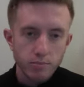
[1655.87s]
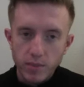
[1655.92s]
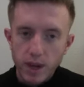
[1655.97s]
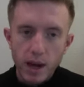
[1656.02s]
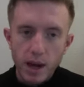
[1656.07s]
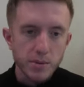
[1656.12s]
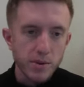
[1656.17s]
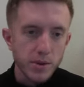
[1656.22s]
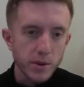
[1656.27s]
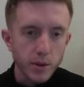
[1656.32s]

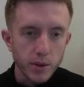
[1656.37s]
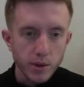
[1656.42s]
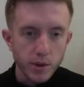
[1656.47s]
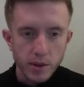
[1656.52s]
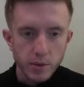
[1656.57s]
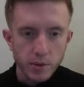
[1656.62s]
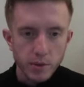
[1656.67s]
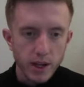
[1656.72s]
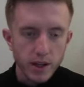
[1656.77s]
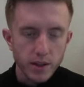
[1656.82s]

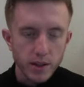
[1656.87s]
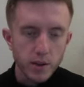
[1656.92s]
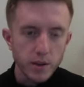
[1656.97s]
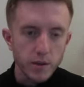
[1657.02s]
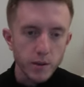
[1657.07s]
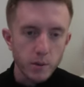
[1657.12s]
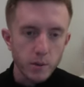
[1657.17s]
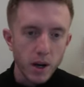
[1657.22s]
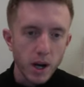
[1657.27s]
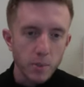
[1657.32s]
Absolutely, right? So
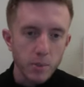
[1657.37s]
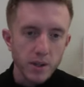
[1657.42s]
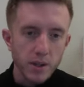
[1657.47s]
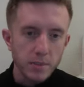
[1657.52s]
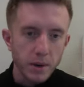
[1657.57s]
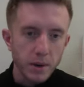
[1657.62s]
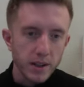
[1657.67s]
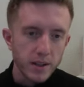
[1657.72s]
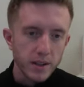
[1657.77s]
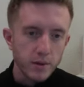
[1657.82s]
from our
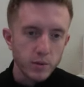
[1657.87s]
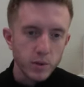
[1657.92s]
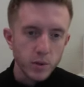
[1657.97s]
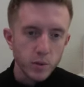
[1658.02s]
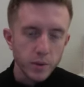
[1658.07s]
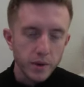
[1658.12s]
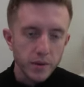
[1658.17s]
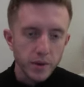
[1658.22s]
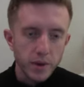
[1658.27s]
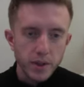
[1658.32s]
perspective, when
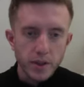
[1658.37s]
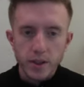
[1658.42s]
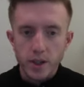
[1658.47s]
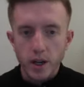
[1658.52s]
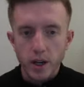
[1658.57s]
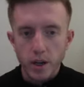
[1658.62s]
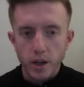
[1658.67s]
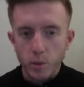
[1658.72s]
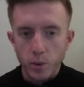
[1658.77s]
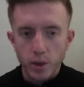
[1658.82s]
we first
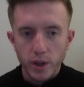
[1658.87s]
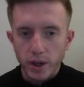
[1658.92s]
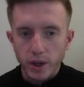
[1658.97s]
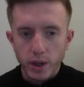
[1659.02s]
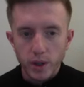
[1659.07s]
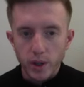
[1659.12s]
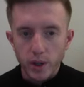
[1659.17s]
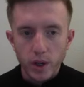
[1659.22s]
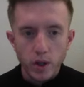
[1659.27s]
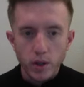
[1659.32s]
started, we
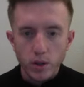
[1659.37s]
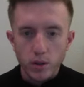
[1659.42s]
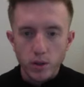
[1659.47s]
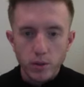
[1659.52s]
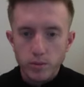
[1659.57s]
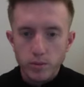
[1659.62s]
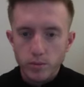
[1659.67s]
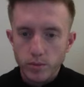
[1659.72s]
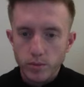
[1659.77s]
didn't know,